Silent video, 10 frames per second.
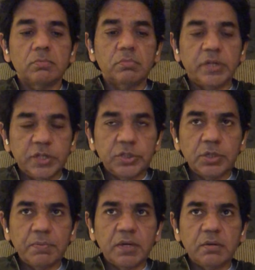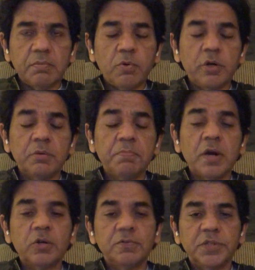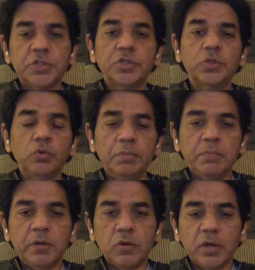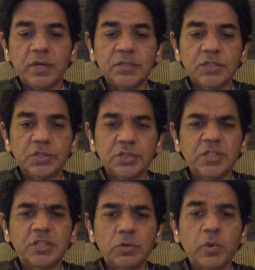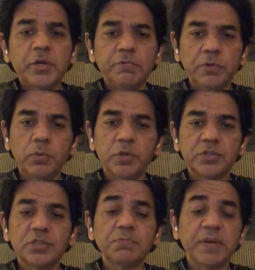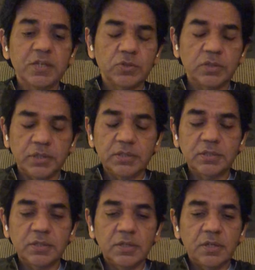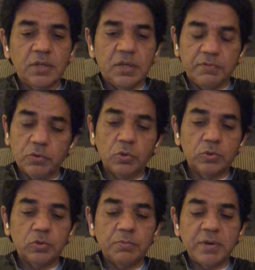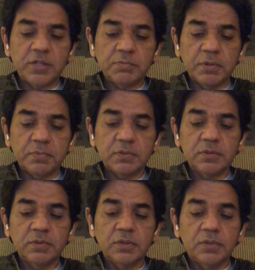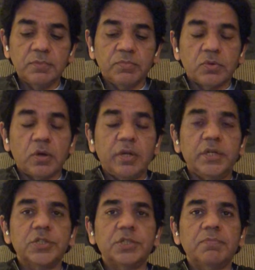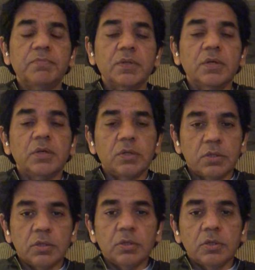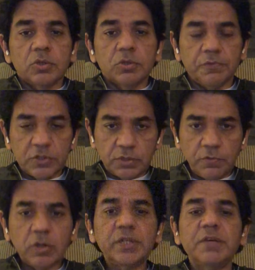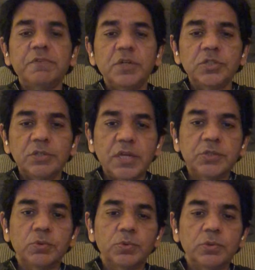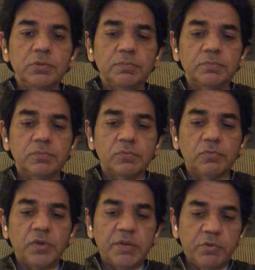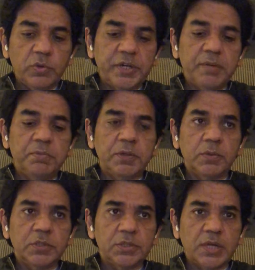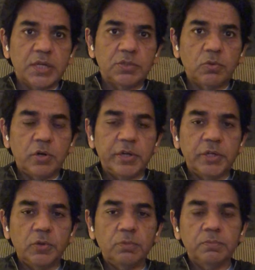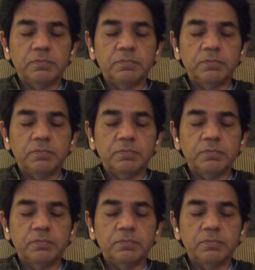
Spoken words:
Leadership, an important part of Section 2, people in organizations, and there are quite a few questions based on this if you go through the past papers on leadership. So first of all, the definition, as usual, whenever you attempt a question, as you already know,